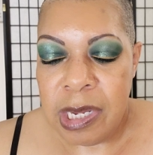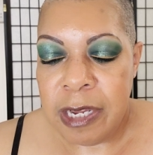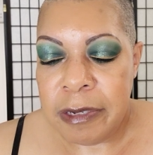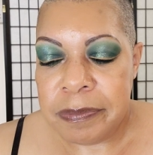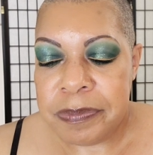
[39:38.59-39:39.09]

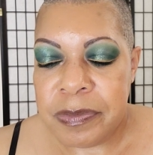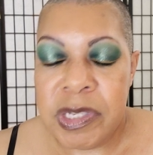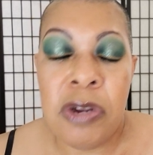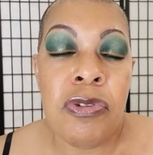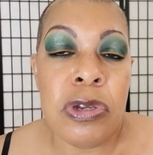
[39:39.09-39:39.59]
um,
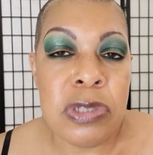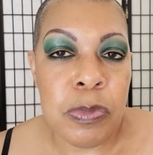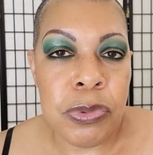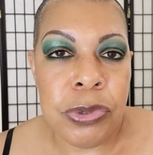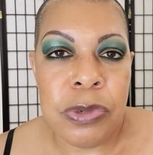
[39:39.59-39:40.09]
across the
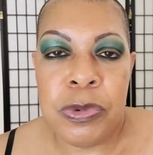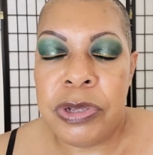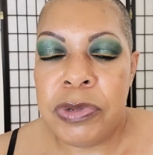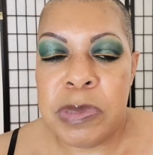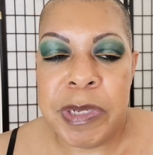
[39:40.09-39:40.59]
board,
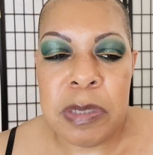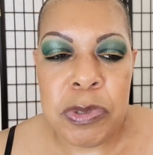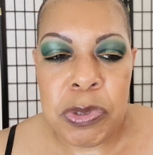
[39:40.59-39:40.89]
whether it's makeup